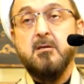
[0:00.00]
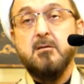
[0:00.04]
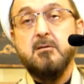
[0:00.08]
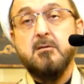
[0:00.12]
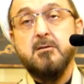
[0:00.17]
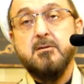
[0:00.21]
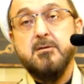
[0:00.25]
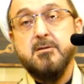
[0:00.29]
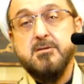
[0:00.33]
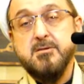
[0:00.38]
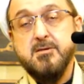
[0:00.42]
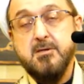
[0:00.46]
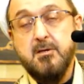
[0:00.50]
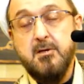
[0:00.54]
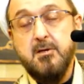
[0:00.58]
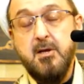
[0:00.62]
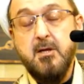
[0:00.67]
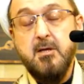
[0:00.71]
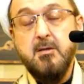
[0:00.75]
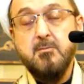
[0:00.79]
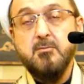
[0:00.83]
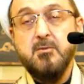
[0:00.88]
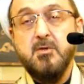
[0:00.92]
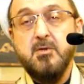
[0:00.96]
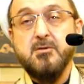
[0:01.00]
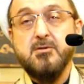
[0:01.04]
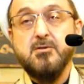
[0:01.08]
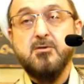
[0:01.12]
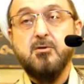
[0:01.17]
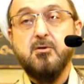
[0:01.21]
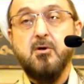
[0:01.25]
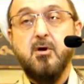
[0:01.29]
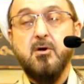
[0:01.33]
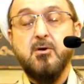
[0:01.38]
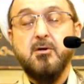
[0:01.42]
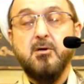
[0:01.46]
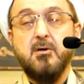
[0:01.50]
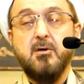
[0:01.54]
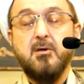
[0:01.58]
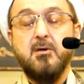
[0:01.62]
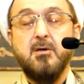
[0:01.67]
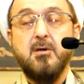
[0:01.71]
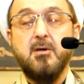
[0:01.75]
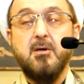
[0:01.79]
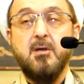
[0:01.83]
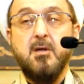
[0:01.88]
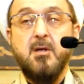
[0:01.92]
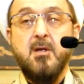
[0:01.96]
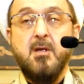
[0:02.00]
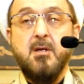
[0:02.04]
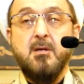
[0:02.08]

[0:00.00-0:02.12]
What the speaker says: It is claimed historically